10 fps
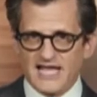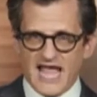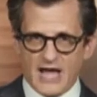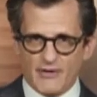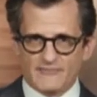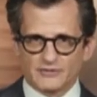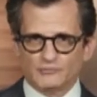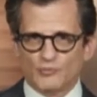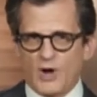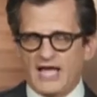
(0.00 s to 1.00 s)
However,
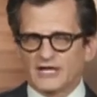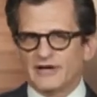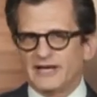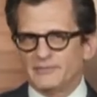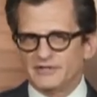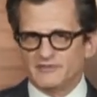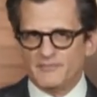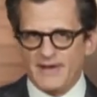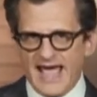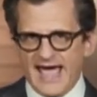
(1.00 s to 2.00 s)
Wyler had a bit of a
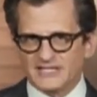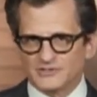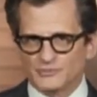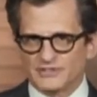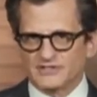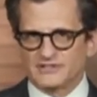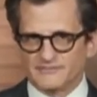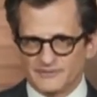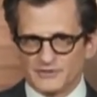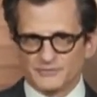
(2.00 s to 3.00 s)
past with the
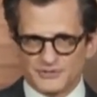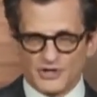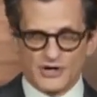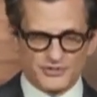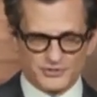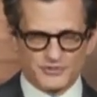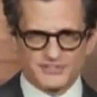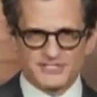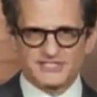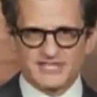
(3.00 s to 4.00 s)
film star, George
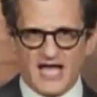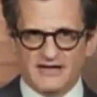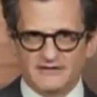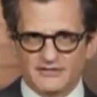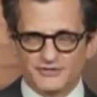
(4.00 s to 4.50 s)
C. Scott.